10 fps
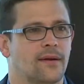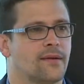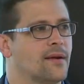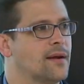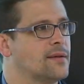
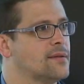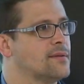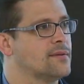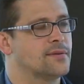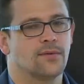All right,
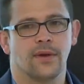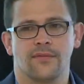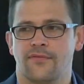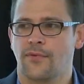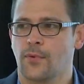so we
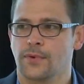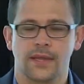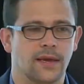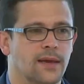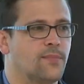have
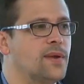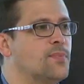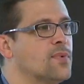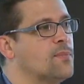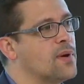forward-thinking
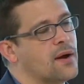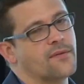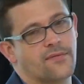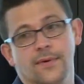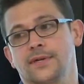people, but
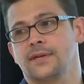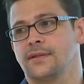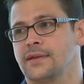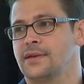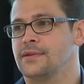
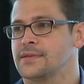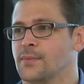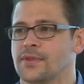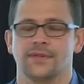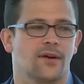unfortunately,
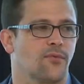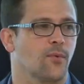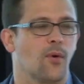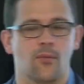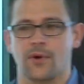some of the
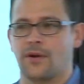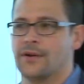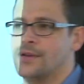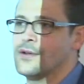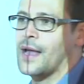software won't work
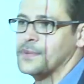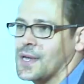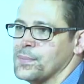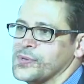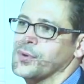on your
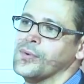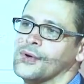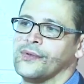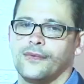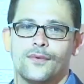laptop, so
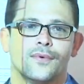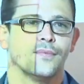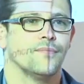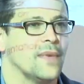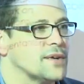we'll,
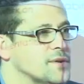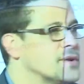we'll make